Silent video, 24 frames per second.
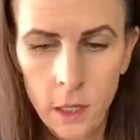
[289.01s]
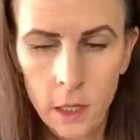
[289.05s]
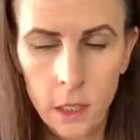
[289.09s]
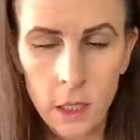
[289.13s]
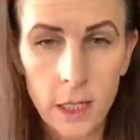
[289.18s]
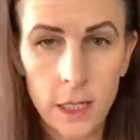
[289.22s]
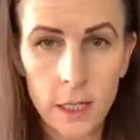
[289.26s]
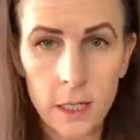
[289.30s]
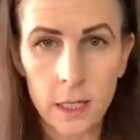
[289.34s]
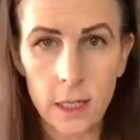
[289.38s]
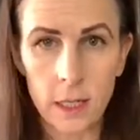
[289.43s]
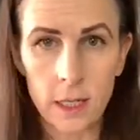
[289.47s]

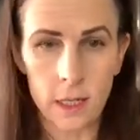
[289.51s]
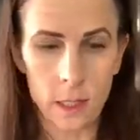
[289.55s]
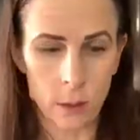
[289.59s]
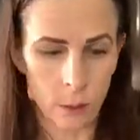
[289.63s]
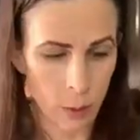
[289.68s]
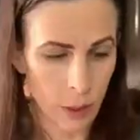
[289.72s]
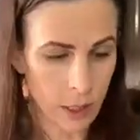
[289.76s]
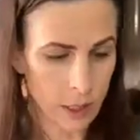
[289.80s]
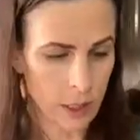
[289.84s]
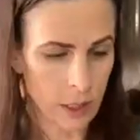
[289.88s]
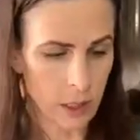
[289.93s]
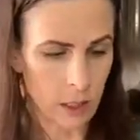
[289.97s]
Yeast isn't
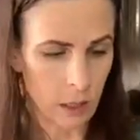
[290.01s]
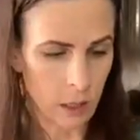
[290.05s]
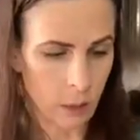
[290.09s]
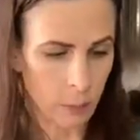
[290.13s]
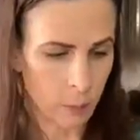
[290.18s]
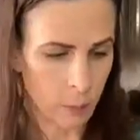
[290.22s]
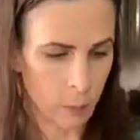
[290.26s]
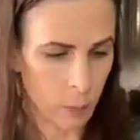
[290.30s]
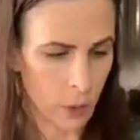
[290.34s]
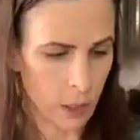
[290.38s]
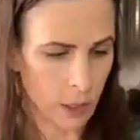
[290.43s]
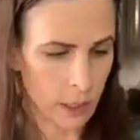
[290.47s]
picky. The
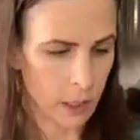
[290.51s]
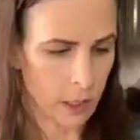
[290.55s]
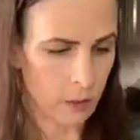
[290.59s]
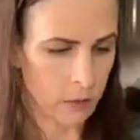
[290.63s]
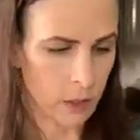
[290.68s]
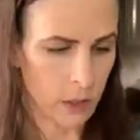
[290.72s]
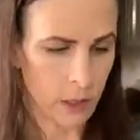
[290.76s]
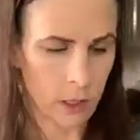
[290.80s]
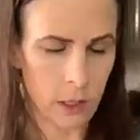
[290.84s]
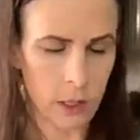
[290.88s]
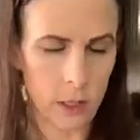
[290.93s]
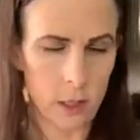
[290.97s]
point of
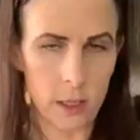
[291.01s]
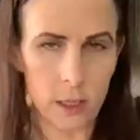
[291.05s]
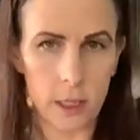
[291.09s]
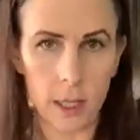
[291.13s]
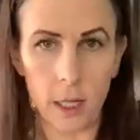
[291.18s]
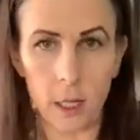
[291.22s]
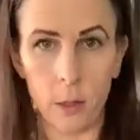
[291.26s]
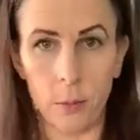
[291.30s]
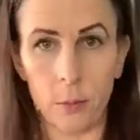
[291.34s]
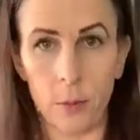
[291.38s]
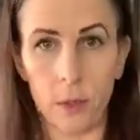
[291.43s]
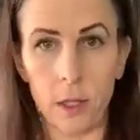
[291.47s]
it is to
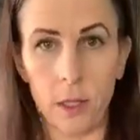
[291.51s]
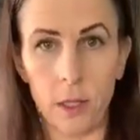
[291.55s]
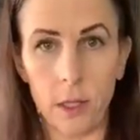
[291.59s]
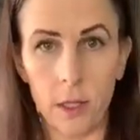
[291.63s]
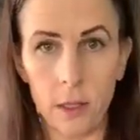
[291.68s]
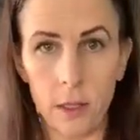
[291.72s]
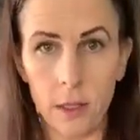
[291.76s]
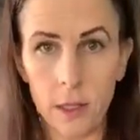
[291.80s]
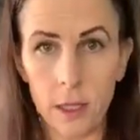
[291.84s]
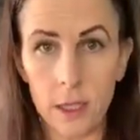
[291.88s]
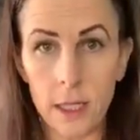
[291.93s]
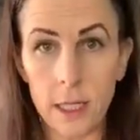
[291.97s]
help the
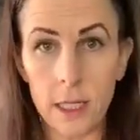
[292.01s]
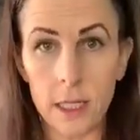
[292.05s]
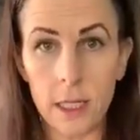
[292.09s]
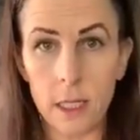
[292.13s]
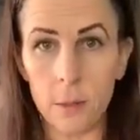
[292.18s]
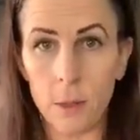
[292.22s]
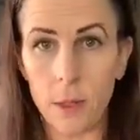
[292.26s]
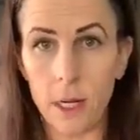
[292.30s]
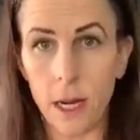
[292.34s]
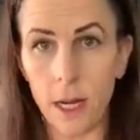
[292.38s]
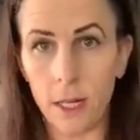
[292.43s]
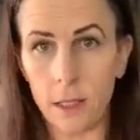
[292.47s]

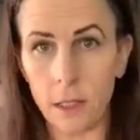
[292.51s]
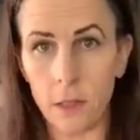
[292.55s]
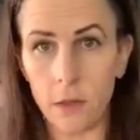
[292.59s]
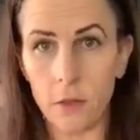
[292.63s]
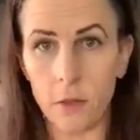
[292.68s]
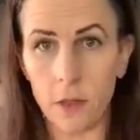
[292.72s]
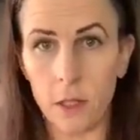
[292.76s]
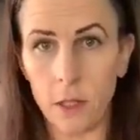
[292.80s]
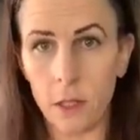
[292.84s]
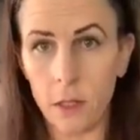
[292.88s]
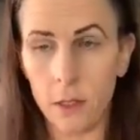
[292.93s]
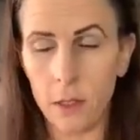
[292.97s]
yeast be active
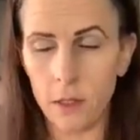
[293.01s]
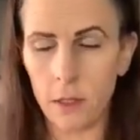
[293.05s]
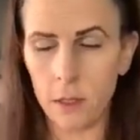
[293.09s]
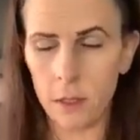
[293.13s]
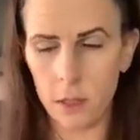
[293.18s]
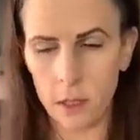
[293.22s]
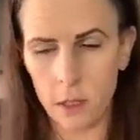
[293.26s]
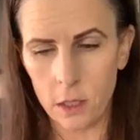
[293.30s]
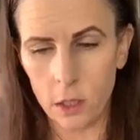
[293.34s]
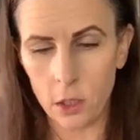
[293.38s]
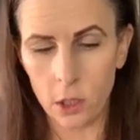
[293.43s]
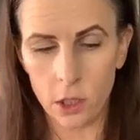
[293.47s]
and
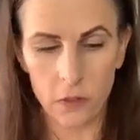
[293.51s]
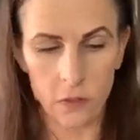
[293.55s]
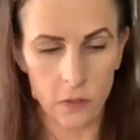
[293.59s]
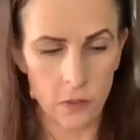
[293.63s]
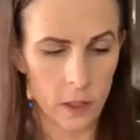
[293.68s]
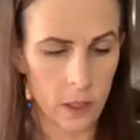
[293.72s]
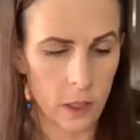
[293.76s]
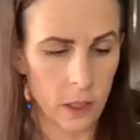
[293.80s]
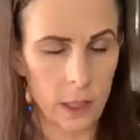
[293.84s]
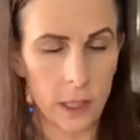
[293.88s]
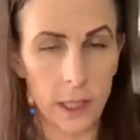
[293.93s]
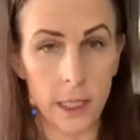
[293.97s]
start to
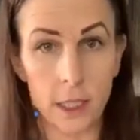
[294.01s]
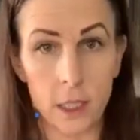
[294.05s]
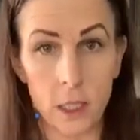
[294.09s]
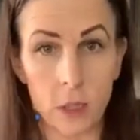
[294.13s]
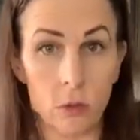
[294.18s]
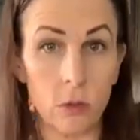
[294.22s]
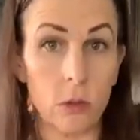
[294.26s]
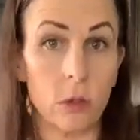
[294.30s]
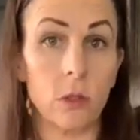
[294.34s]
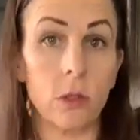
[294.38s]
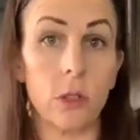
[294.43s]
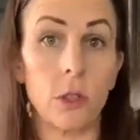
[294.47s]
feed on it
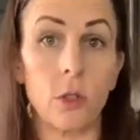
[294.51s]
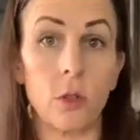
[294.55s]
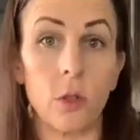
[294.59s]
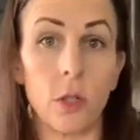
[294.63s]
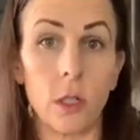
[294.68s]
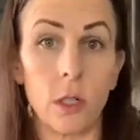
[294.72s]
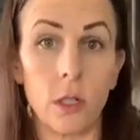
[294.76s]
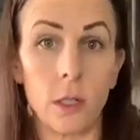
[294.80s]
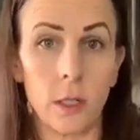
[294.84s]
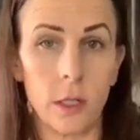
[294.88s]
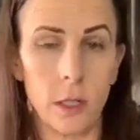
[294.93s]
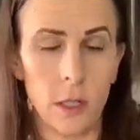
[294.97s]
so
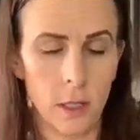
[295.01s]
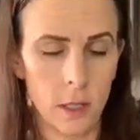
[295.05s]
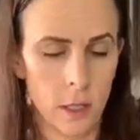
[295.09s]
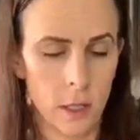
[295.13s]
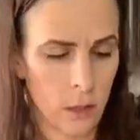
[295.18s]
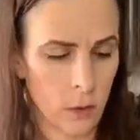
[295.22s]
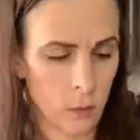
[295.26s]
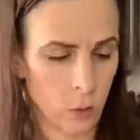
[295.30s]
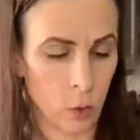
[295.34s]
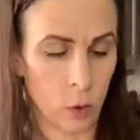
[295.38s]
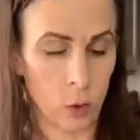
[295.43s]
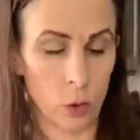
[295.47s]
your
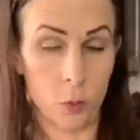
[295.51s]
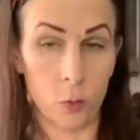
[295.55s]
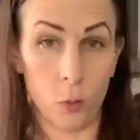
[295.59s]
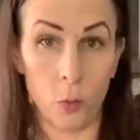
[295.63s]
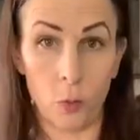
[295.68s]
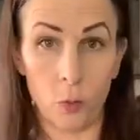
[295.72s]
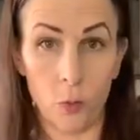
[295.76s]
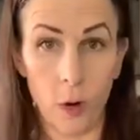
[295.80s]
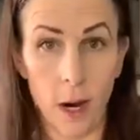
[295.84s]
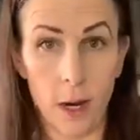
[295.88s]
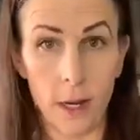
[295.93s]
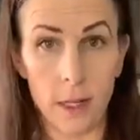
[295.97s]
rolls
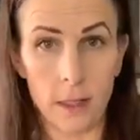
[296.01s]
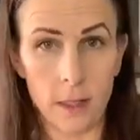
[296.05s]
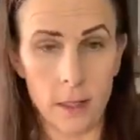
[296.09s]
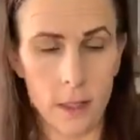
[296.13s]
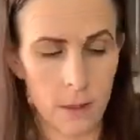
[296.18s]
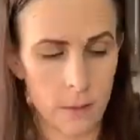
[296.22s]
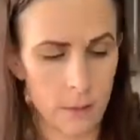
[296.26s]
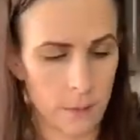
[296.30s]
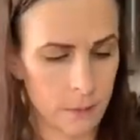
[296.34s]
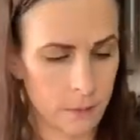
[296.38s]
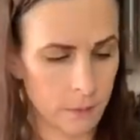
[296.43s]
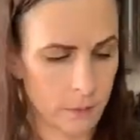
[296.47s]
will
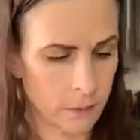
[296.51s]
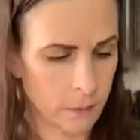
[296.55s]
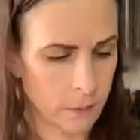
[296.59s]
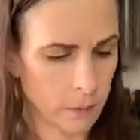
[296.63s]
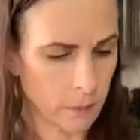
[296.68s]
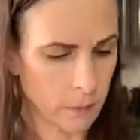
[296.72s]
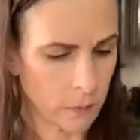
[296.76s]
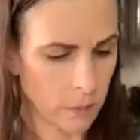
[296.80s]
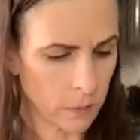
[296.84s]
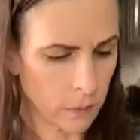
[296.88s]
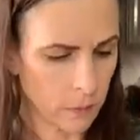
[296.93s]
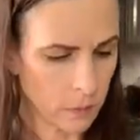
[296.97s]
rise.
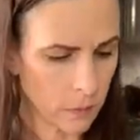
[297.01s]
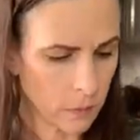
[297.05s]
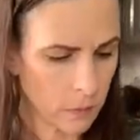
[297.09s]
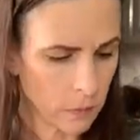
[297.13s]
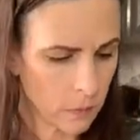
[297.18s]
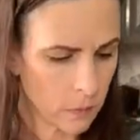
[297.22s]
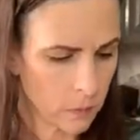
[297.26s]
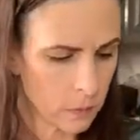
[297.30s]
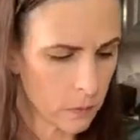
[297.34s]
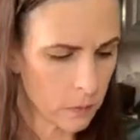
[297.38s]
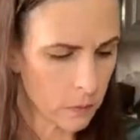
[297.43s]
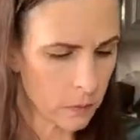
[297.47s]

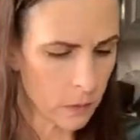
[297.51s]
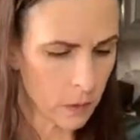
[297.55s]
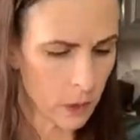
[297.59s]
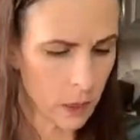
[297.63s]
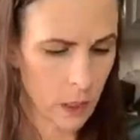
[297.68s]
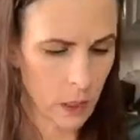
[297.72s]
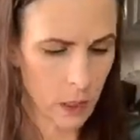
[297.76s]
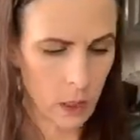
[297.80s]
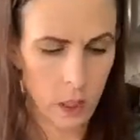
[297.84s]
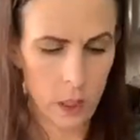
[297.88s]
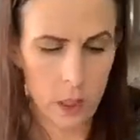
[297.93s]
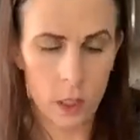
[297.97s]

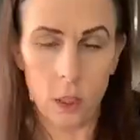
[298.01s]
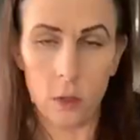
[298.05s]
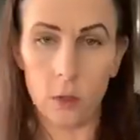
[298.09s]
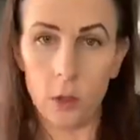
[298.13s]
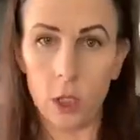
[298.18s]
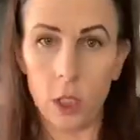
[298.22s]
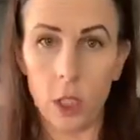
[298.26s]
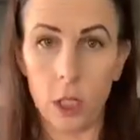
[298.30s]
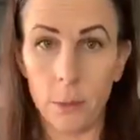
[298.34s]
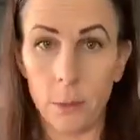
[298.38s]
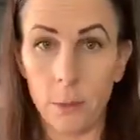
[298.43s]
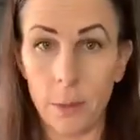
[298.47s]
I'm
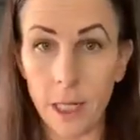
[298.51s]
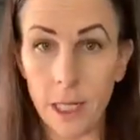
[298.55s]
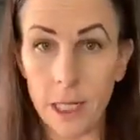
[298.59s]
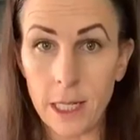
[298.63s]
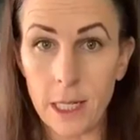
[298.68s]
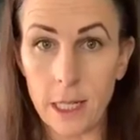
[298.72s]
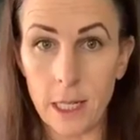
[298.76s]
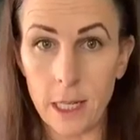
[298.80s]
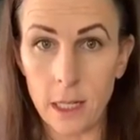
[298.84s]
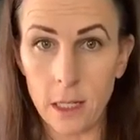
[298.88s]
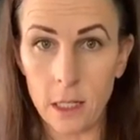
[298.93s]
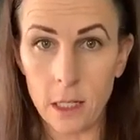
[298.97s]
just gonna mix
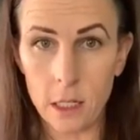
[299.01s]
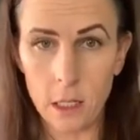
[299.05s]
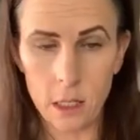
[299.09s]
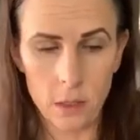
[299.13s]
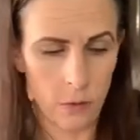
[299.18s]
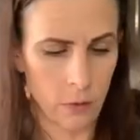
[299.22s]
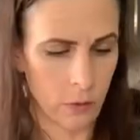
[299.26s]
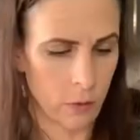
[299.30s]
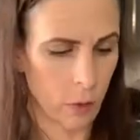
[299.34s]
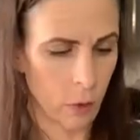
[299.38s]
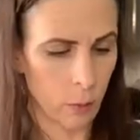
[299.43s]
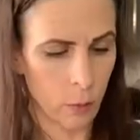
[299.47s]
this
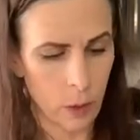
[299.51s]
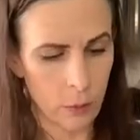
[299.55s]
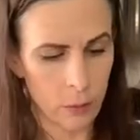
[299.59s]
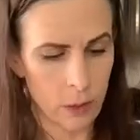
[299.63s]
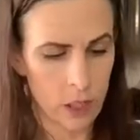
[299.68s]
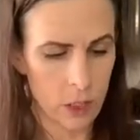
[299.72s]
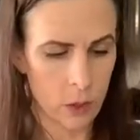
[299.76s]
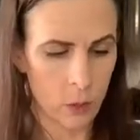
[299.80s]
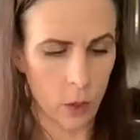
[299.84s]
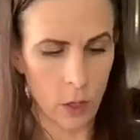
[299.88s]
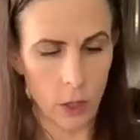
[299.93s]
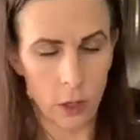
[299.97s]
for a
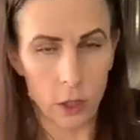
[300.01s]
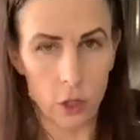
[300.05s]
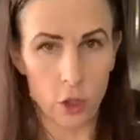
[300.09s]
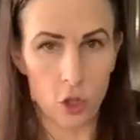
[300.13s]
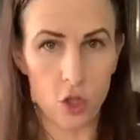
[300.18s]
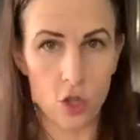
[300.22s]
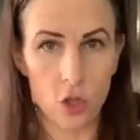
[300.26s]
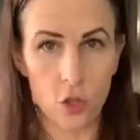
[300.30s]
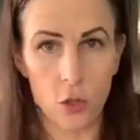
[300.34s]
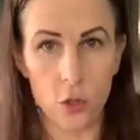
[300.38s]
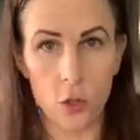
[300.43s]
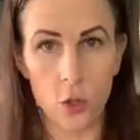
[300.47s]
moment so all the
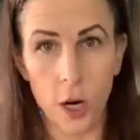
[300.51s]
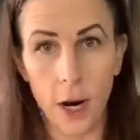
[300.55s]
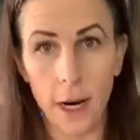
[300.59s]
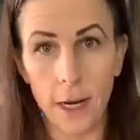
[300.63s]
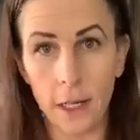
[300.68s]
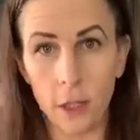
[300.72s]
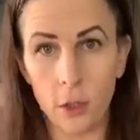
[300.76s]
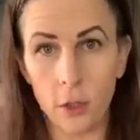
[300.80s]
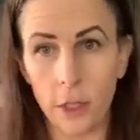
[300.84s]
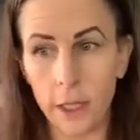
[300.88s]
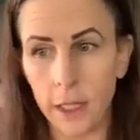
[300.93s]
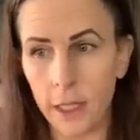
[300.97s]
dry
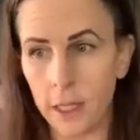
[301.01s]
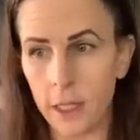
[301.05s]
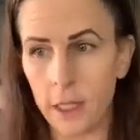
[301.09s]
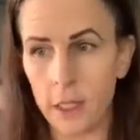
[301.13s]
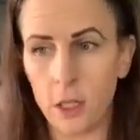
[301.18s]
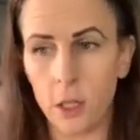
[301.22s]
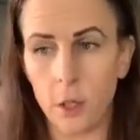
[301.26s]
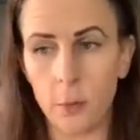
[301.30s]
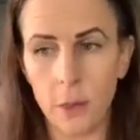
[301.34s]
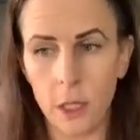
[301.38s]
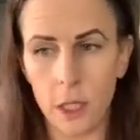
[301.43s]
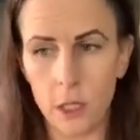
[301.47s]

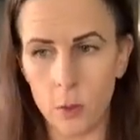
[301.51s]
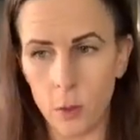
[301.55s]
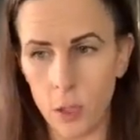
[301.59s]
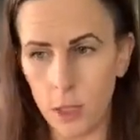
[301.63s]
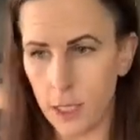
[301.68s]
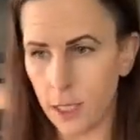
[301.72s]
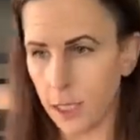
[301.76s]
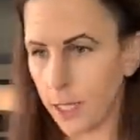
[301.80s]
ingredients are mixed well